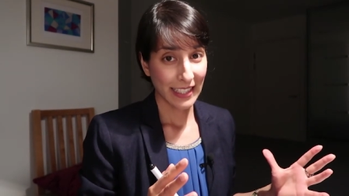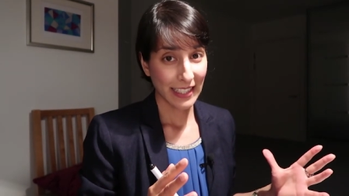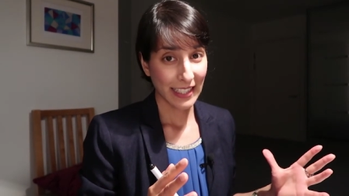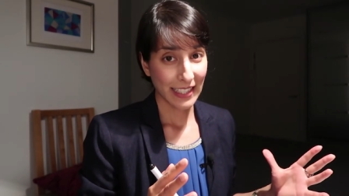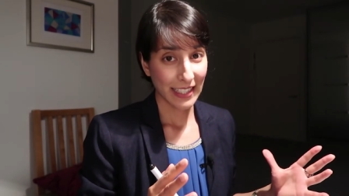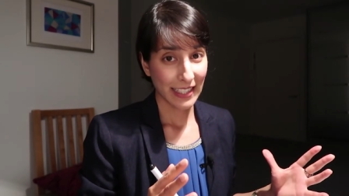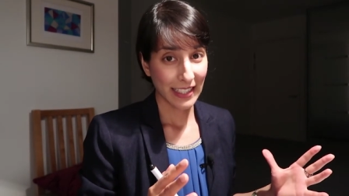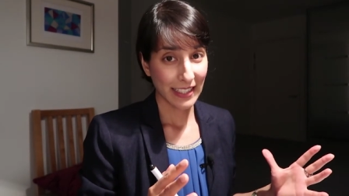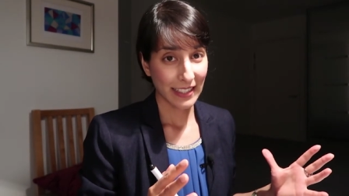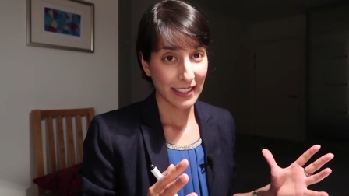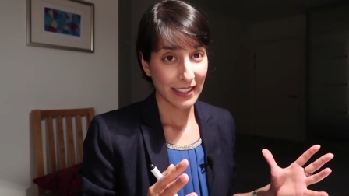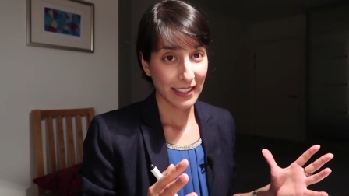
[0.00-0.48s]

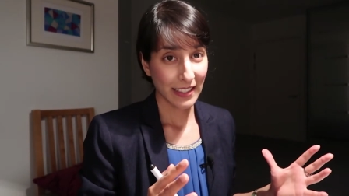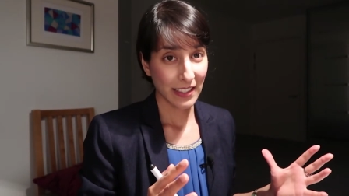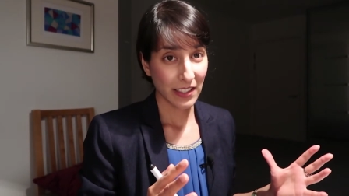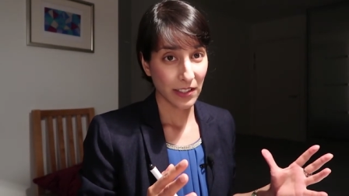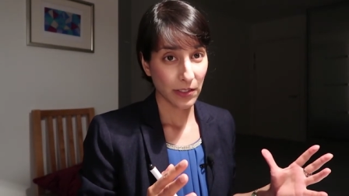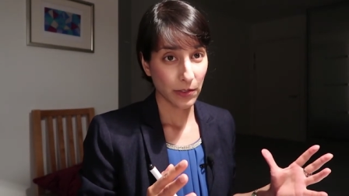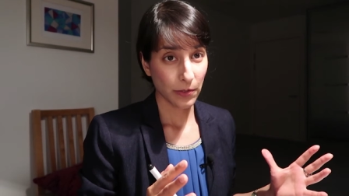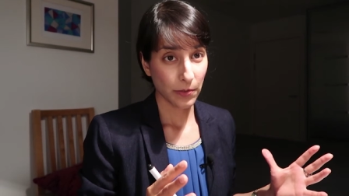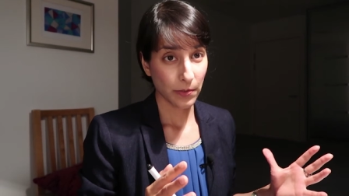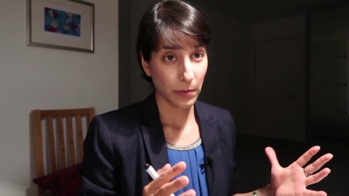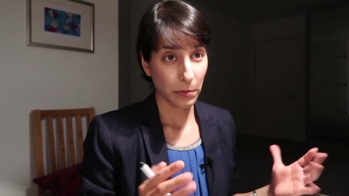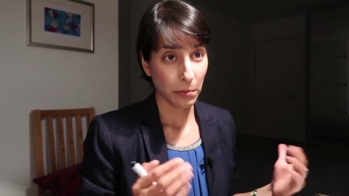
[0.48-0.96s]
And
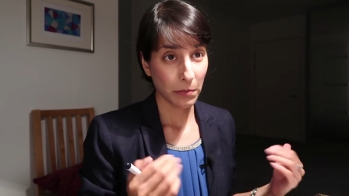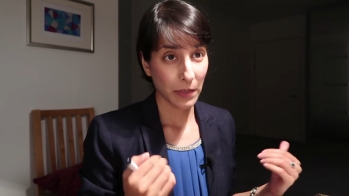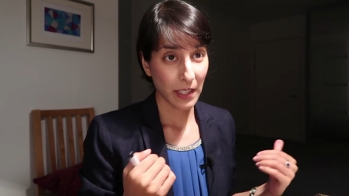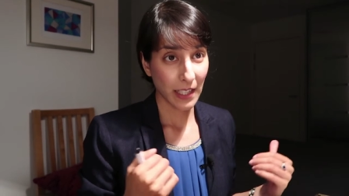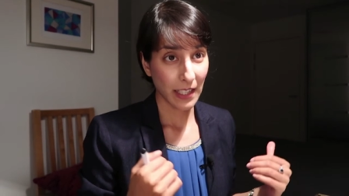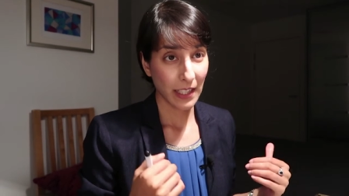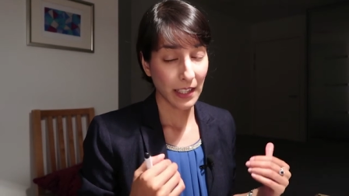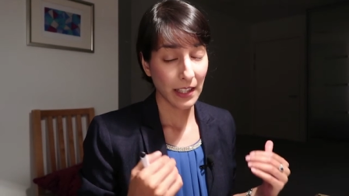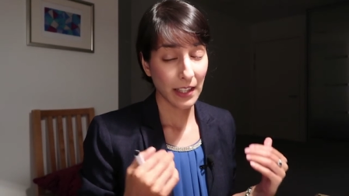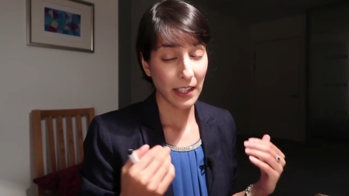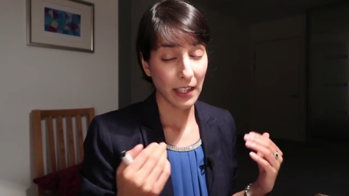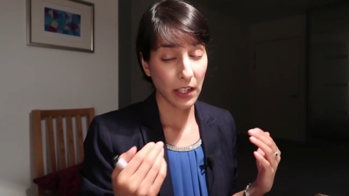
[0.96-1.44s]
for
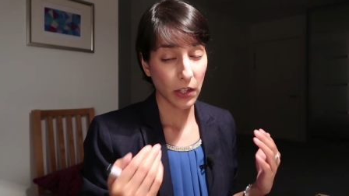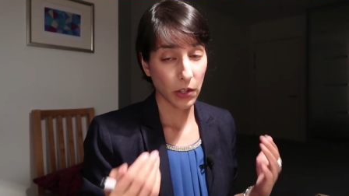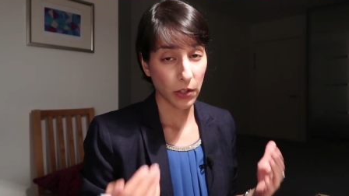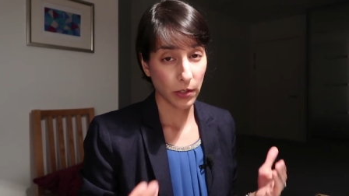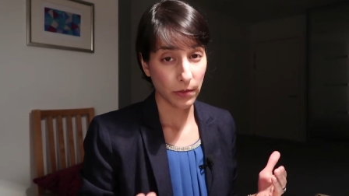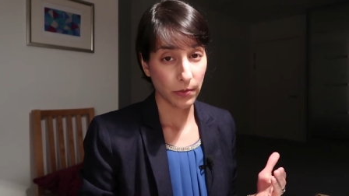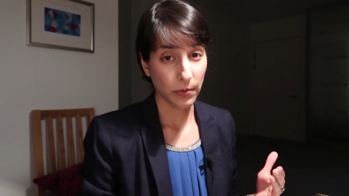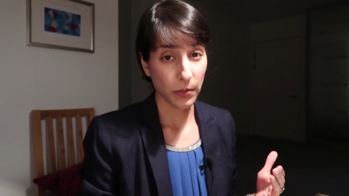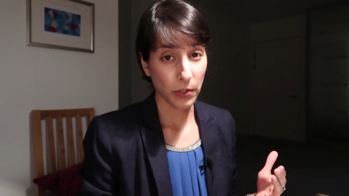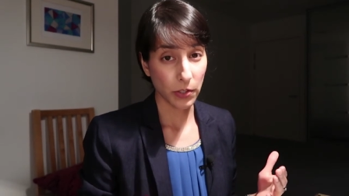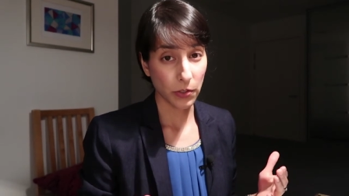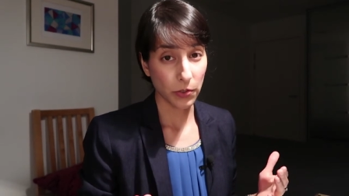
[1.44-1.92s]
me, thank
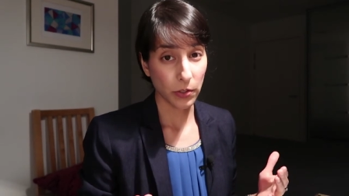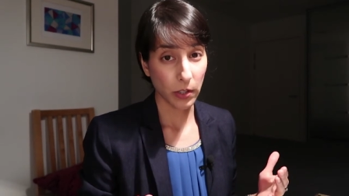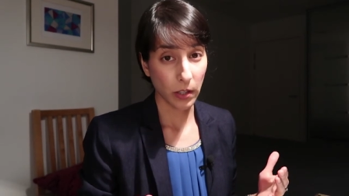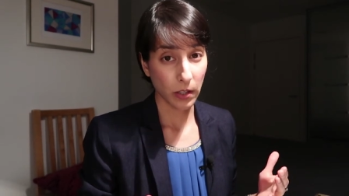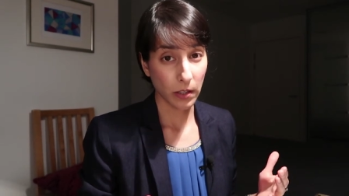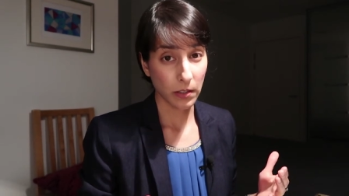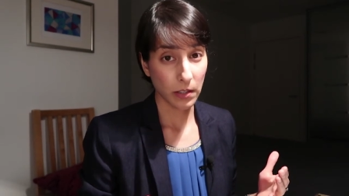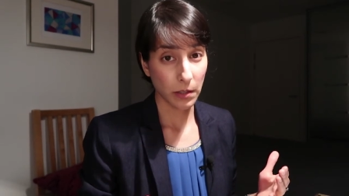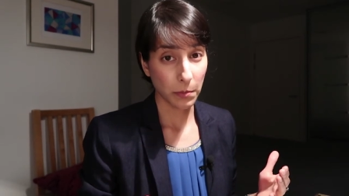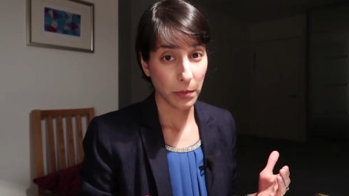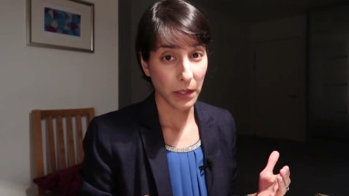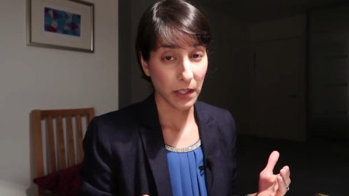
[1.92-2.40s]
God for
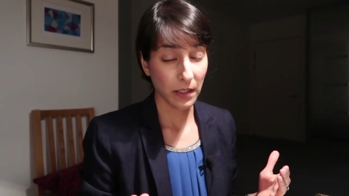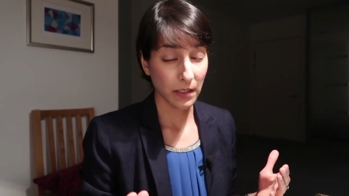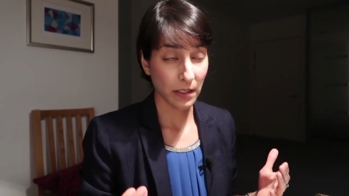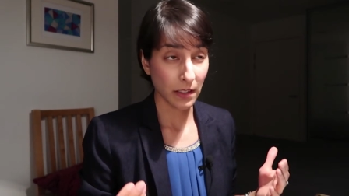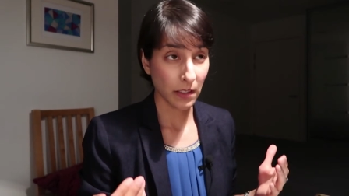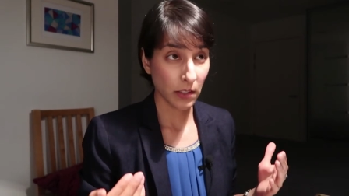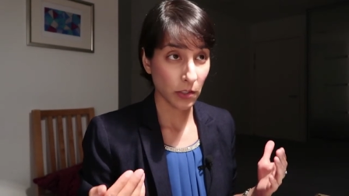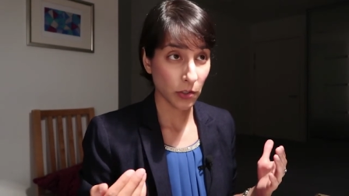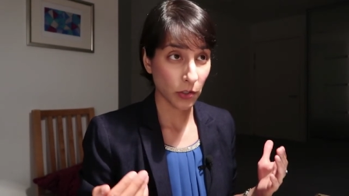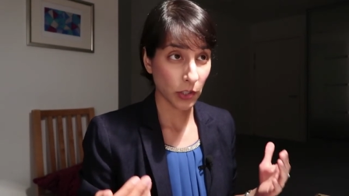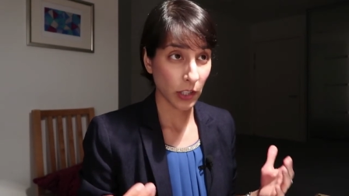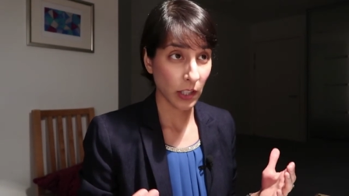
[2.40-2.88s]
astrology because
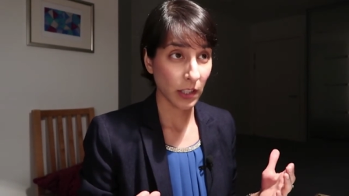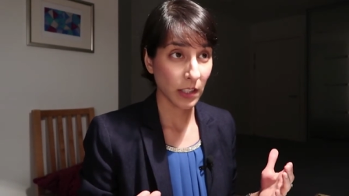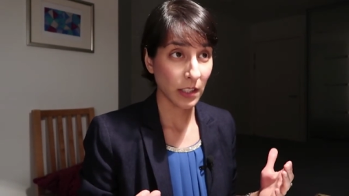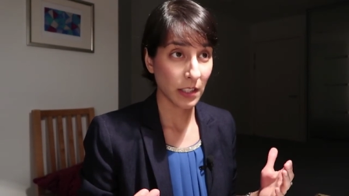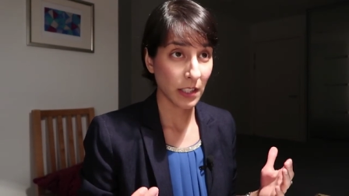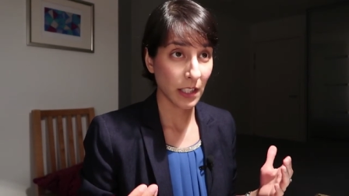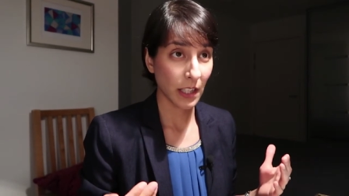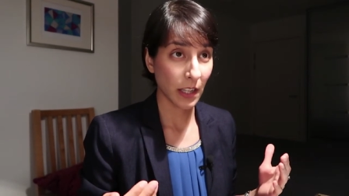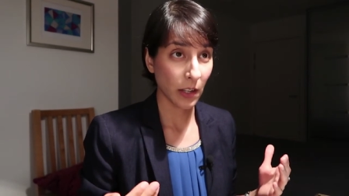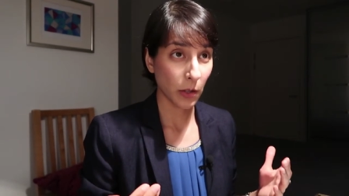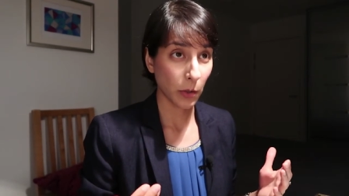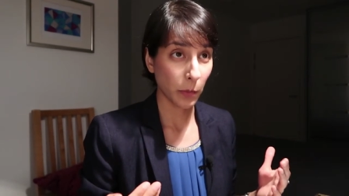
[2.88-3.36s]

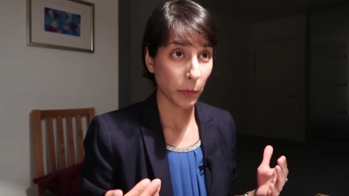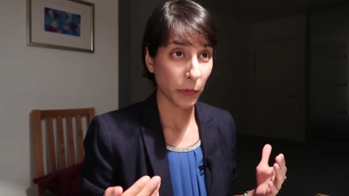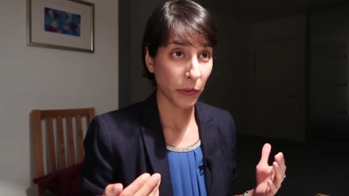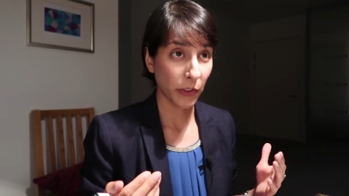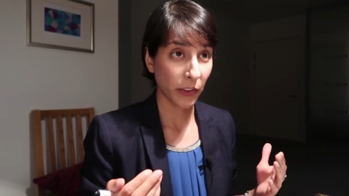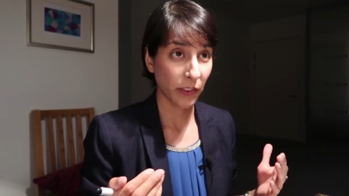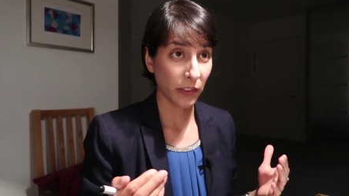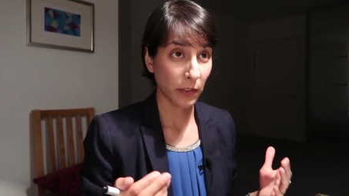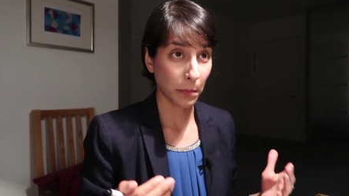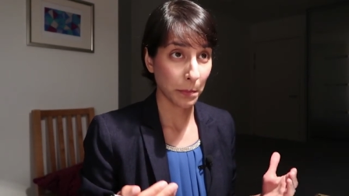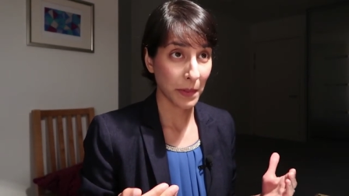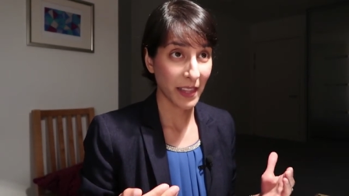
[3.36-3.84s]
astrology helps
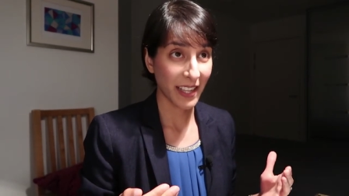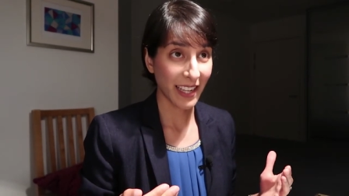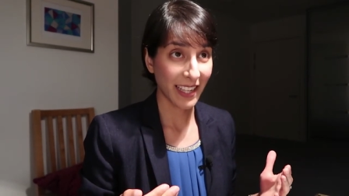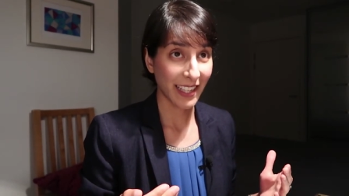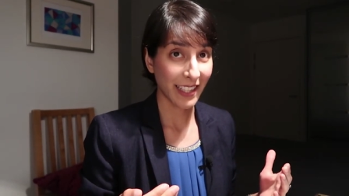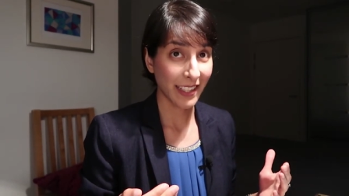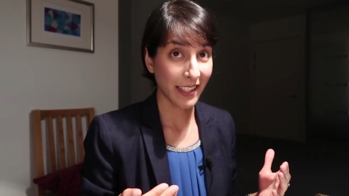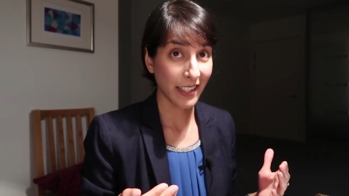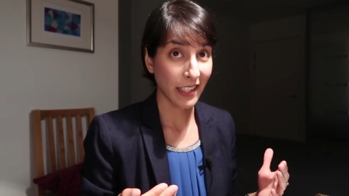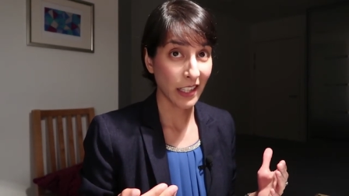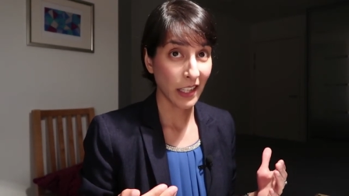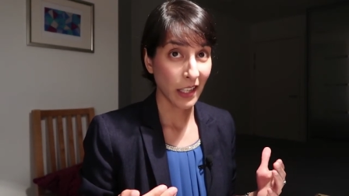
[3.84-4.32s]

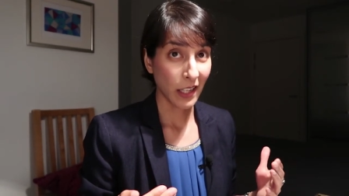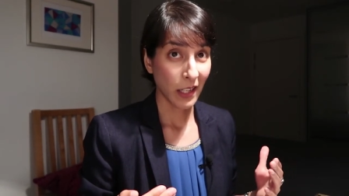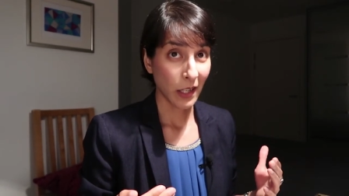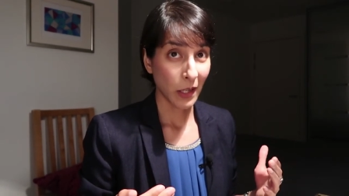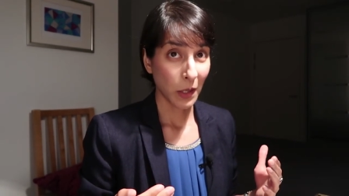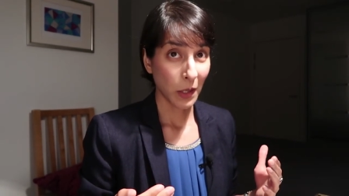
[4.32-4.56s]
explain